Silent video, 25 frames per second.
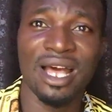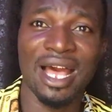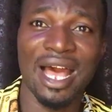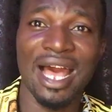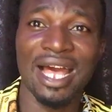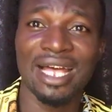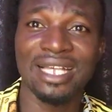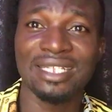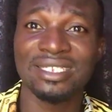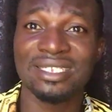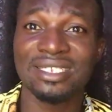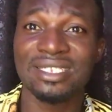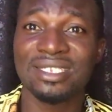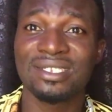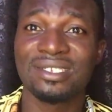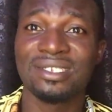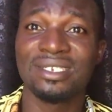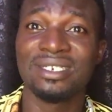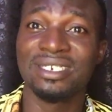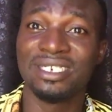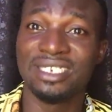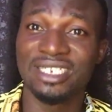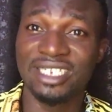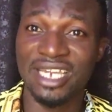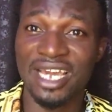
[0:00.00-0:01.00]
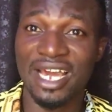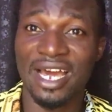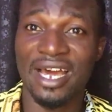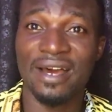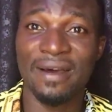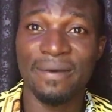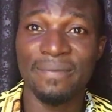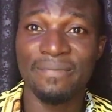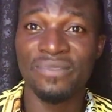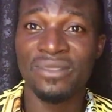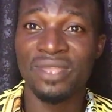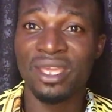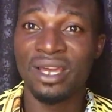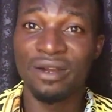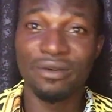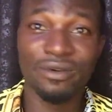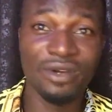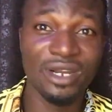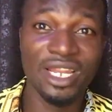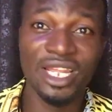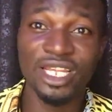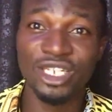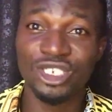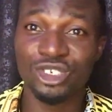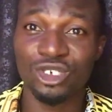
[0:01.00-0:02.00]
as their
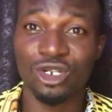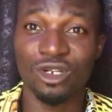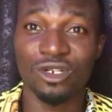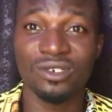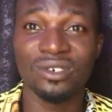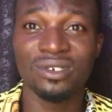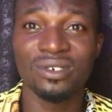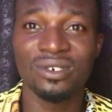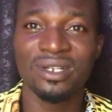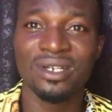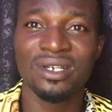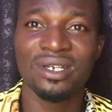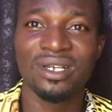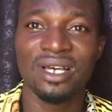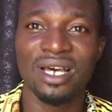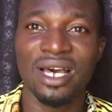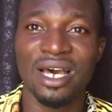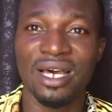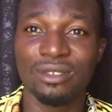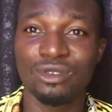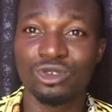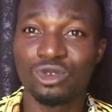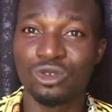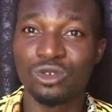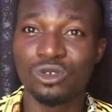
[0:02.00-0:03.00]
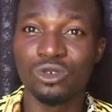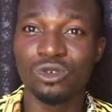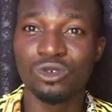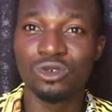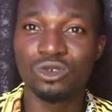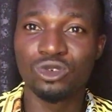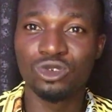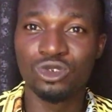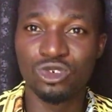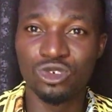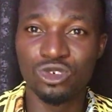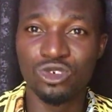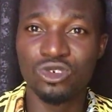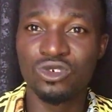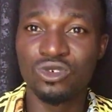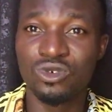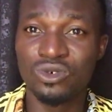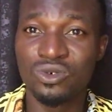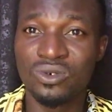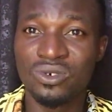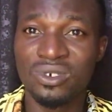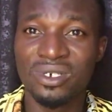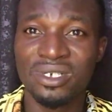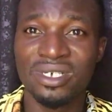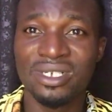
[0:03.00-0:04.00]
relation to do
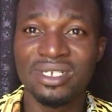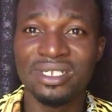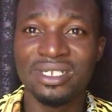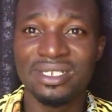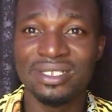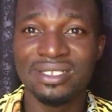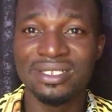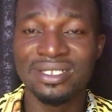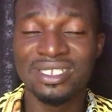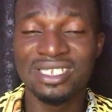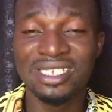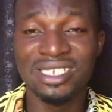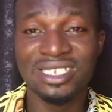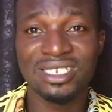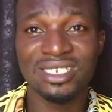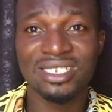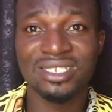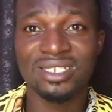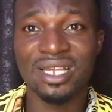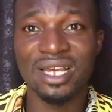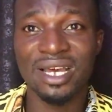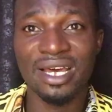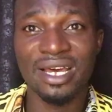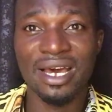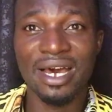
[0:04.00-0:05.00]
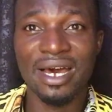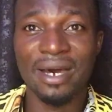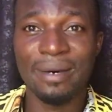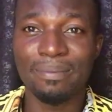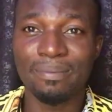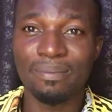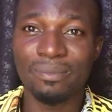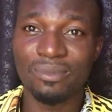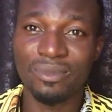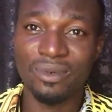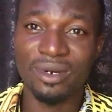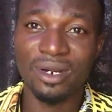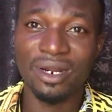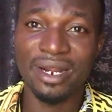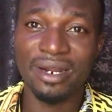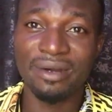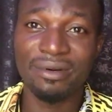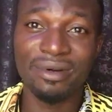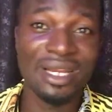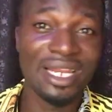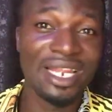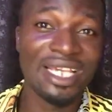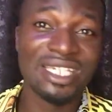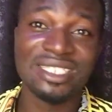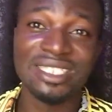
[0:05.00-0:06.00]
this
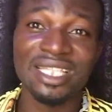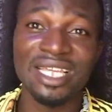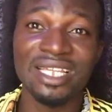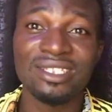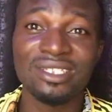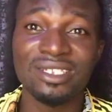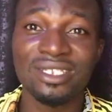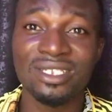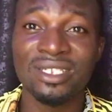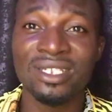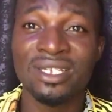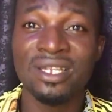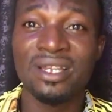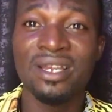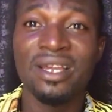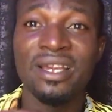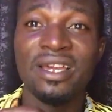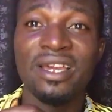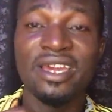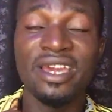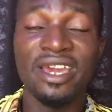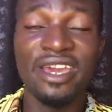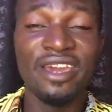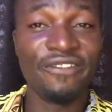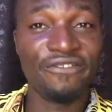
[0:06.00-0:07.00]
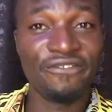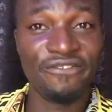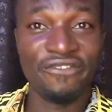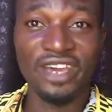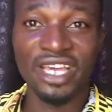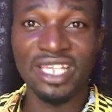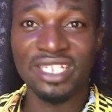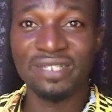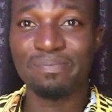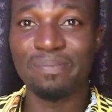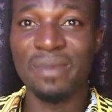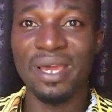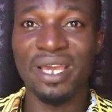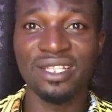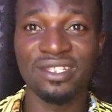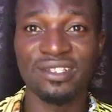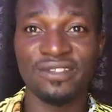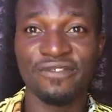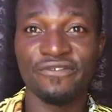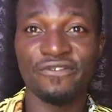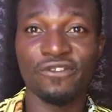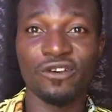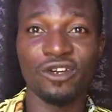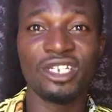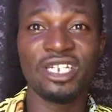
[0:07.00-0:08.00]
real estate investment
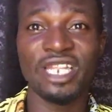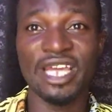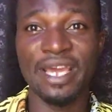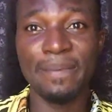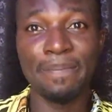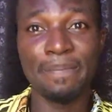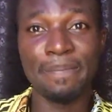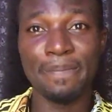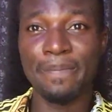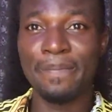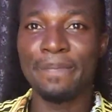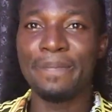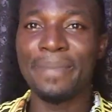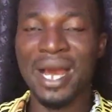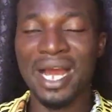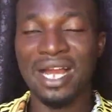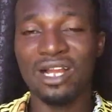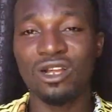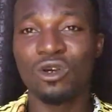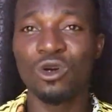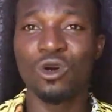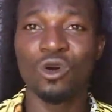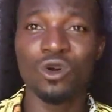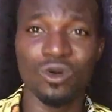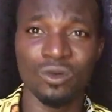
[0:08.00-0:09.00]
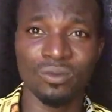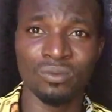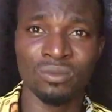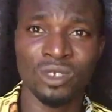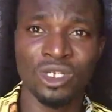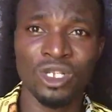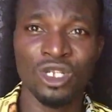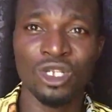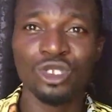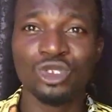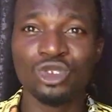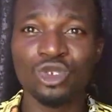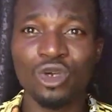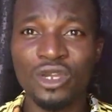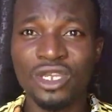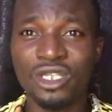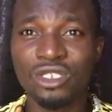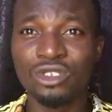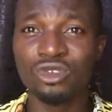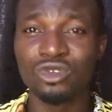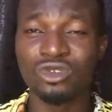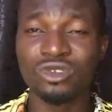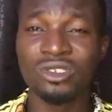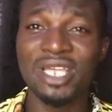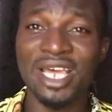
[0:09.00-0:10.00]
for them back home. So in
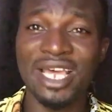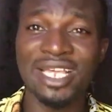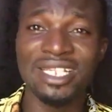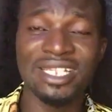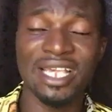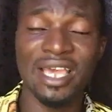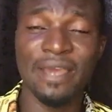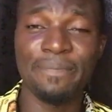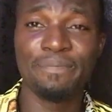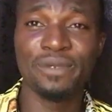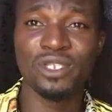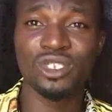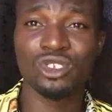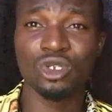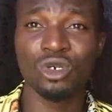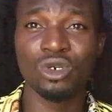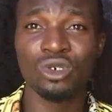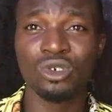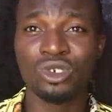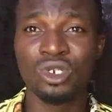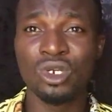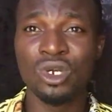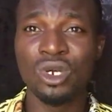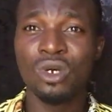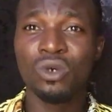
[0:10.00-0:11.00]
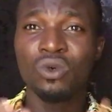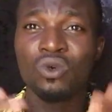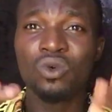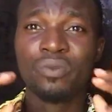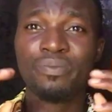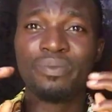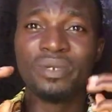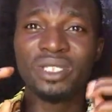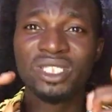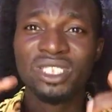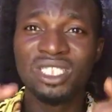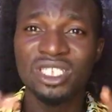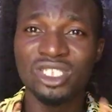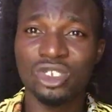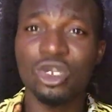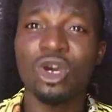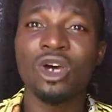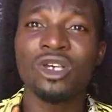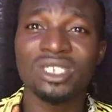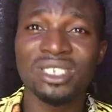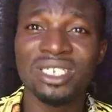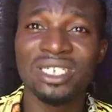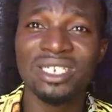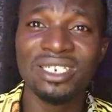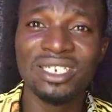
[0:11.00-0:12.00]
today's episode we'll be
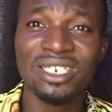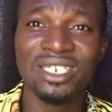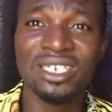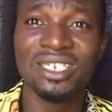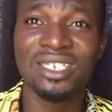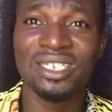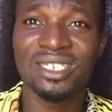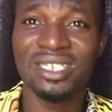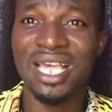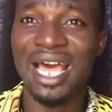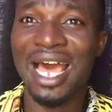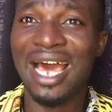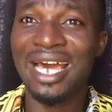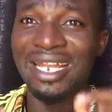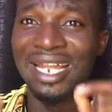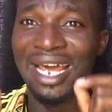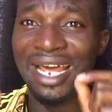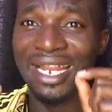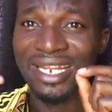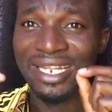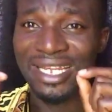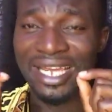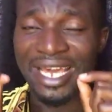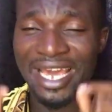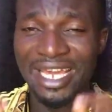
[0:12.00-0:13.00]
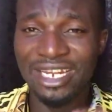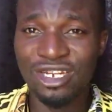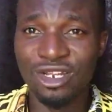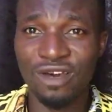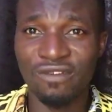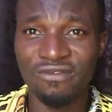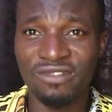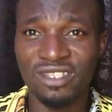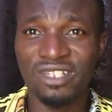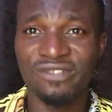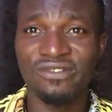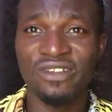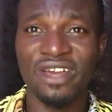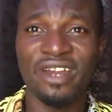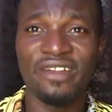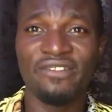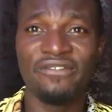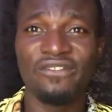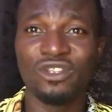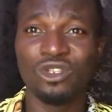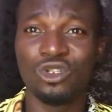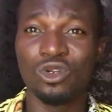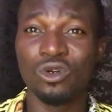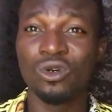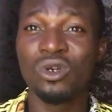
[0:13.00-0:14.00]
discussing this, and at the end of this very
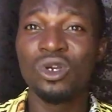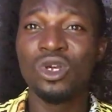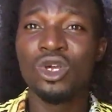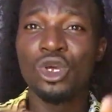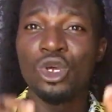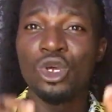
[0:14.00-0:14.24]
video